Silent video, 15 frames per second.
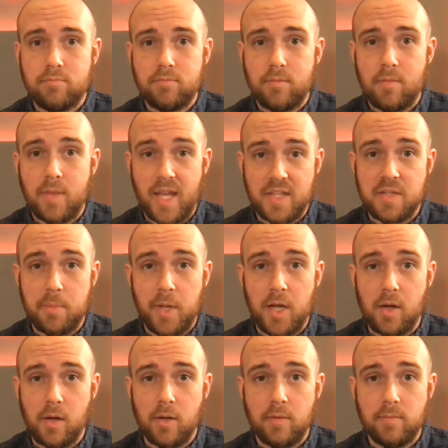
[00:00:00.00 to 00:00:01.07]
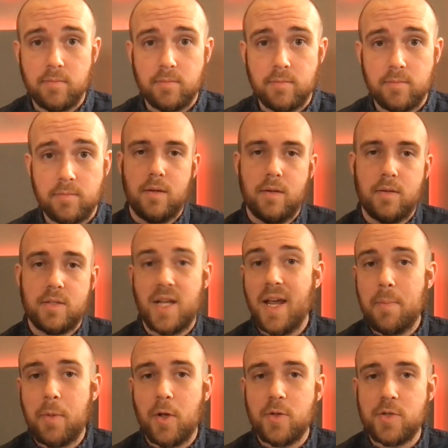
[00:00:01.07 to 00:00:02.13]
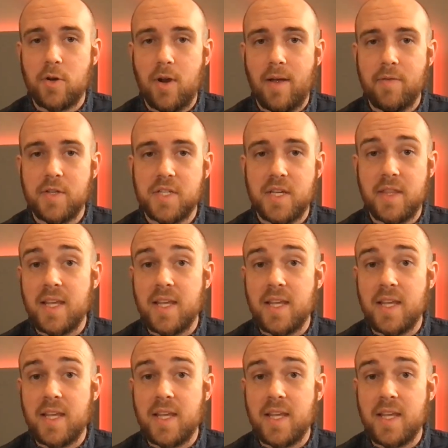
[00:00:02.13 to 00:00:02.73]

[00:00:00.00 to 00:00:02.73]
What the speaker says: that's a bug. Typos are obviously